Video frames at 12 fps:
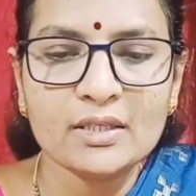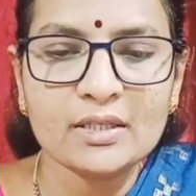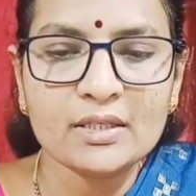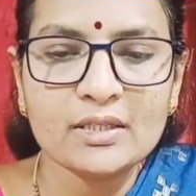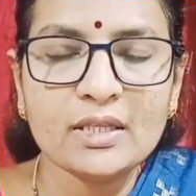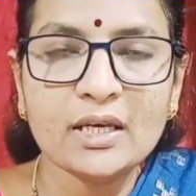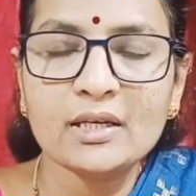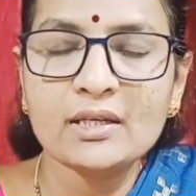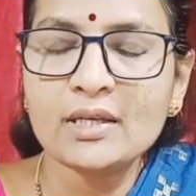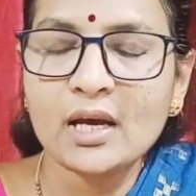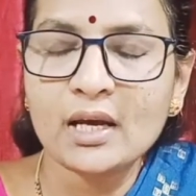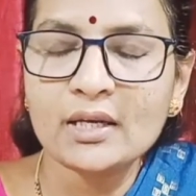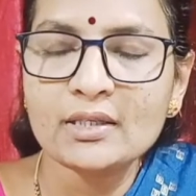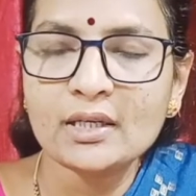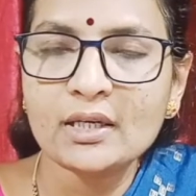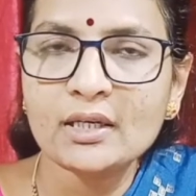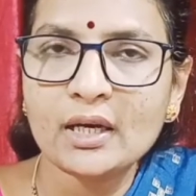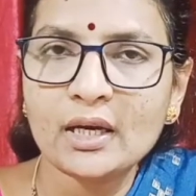there is high
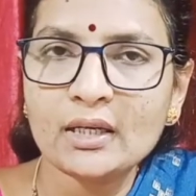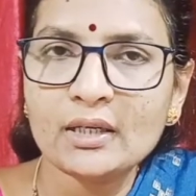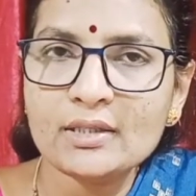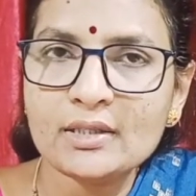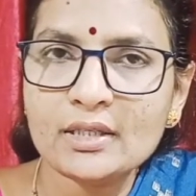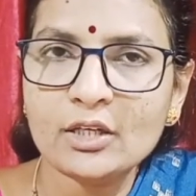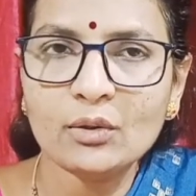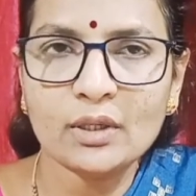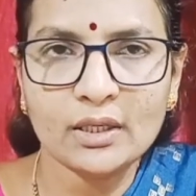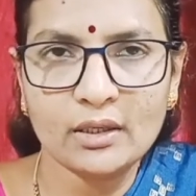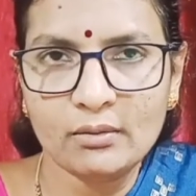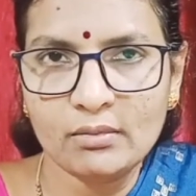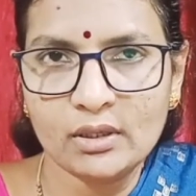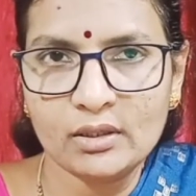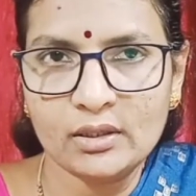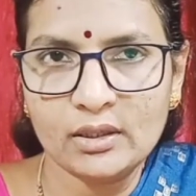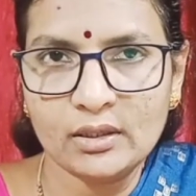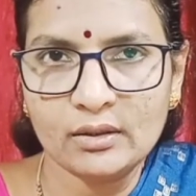tide at 0 degree
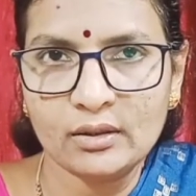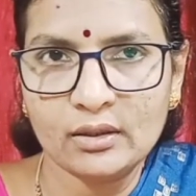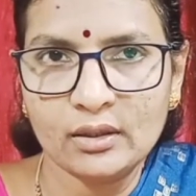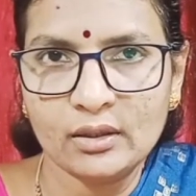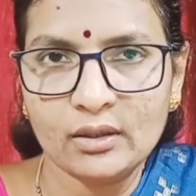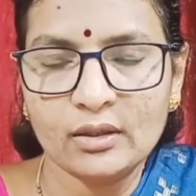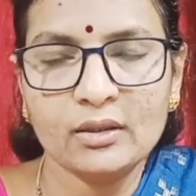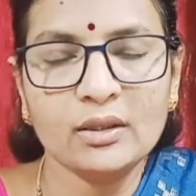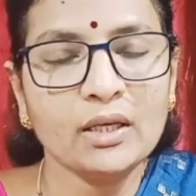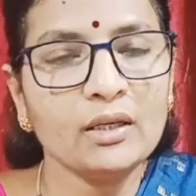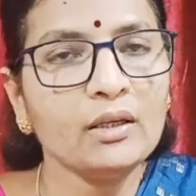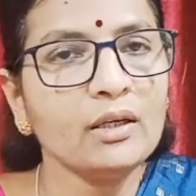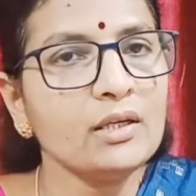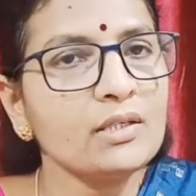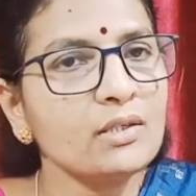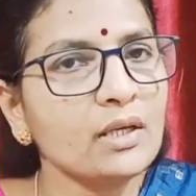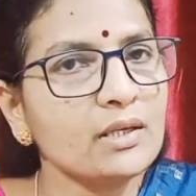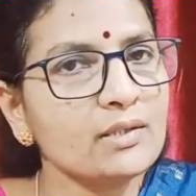meridian. Then its
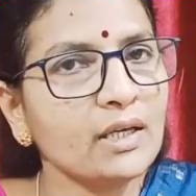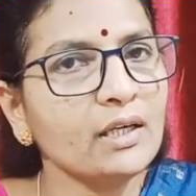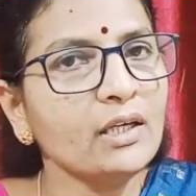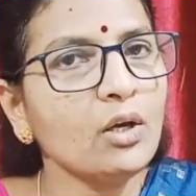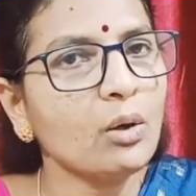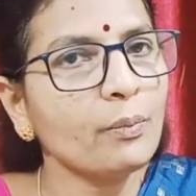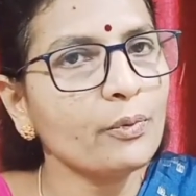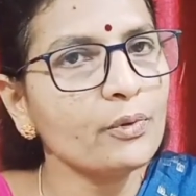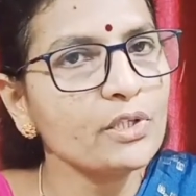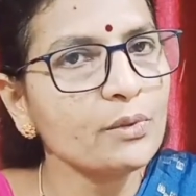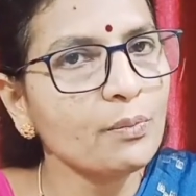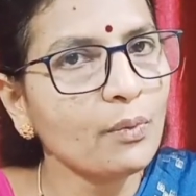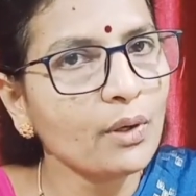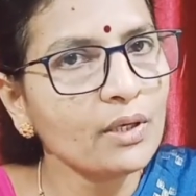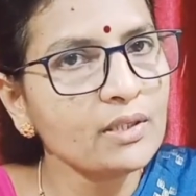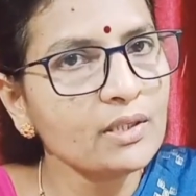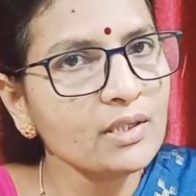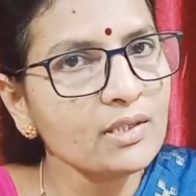exactly opposite point
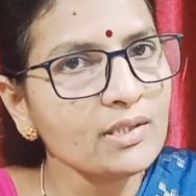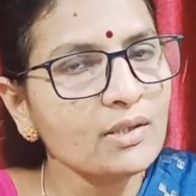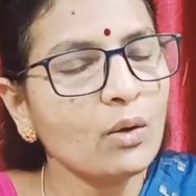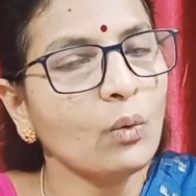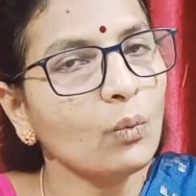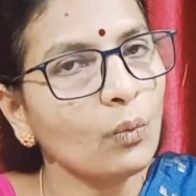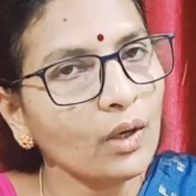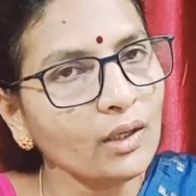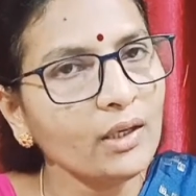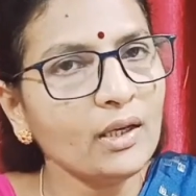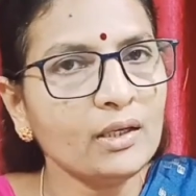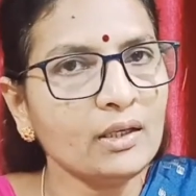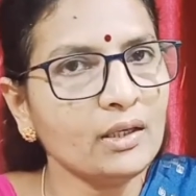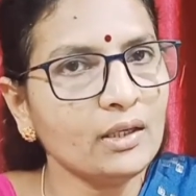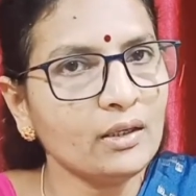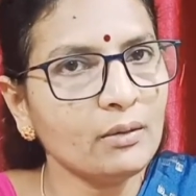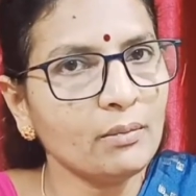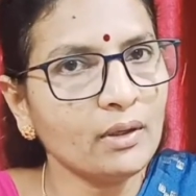is 180
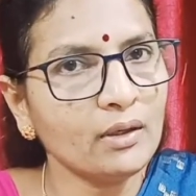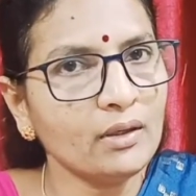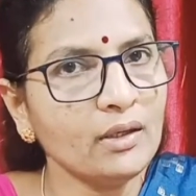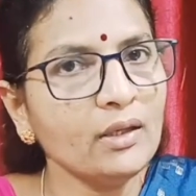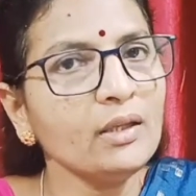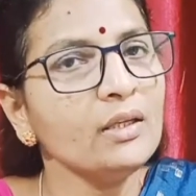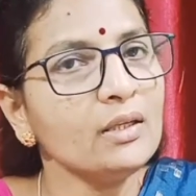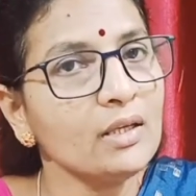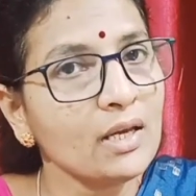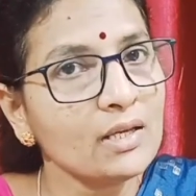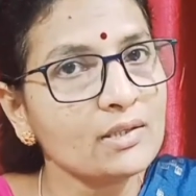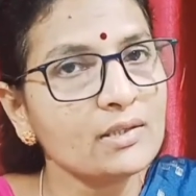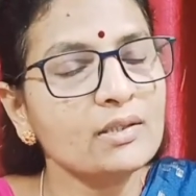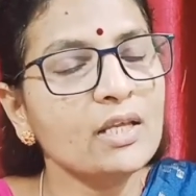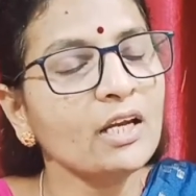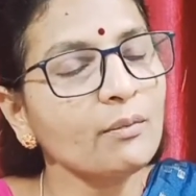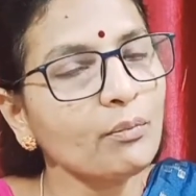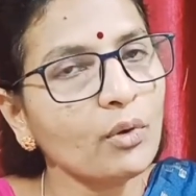degree meridian. Yes,
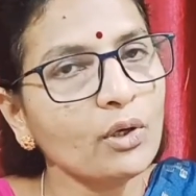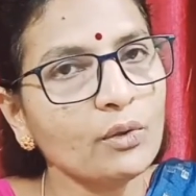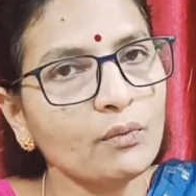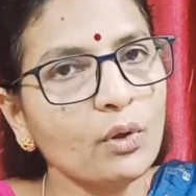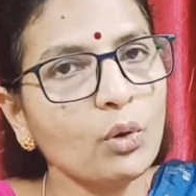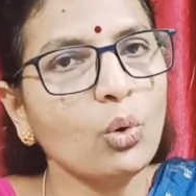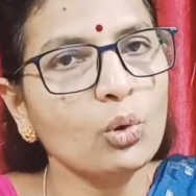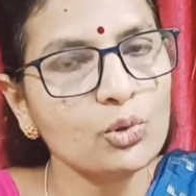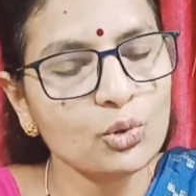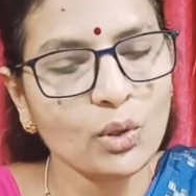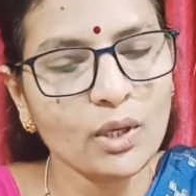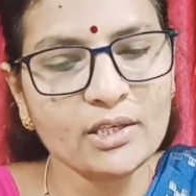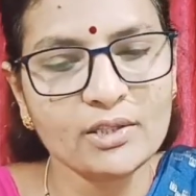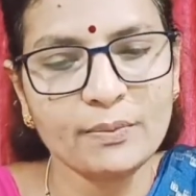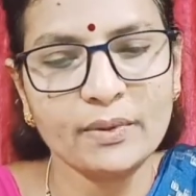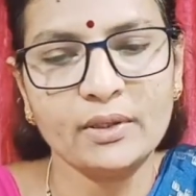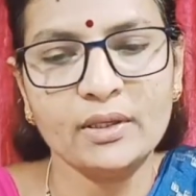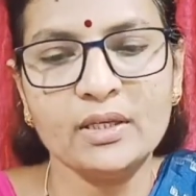that point will also
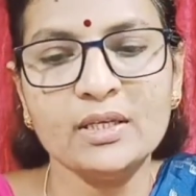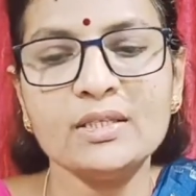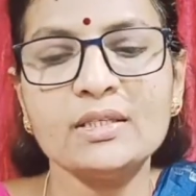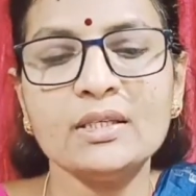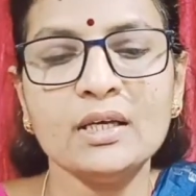experience